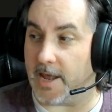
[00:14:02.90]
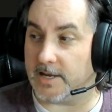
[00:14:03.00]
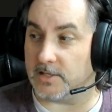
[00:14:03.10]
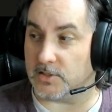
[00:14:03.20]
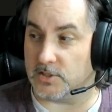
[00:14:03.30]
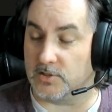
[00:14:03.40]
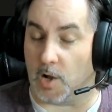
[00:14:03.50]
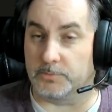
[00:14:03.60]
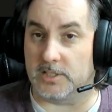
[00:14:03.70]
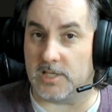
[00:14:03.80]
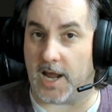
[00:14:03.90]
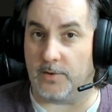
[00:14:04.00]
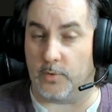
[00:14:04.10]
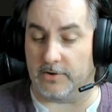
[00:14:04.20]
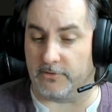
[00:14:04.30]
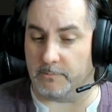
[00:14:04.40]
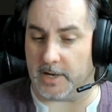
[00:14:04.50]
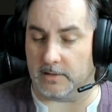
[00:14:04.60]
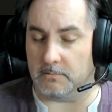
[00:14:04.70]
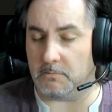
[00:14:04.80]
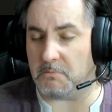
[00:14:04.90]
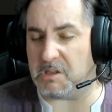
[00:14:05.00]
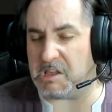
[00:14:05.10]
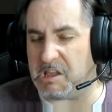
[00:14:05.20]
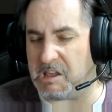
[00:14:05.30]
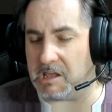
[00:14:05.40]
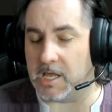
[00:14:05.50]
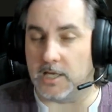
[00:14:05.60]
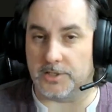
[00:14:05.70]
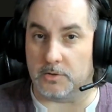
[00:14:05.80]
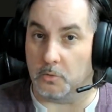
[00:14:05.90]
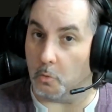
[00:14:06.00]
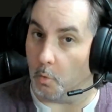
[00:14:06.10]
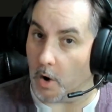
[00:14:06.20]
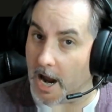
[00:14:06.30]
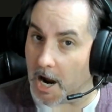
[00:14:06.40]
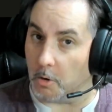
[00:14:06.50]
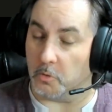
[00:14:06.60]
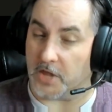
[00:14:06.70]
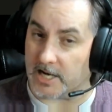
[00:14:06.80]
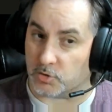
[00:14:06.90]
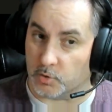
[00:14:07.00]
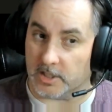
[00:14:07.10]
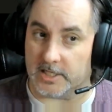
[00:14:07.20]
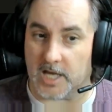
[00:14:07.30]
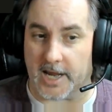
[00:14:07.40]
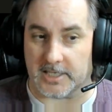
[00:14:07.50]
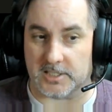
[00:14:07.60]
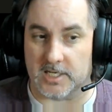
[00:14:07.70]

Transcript: sculpt design went from being meh to wow, that's really nice.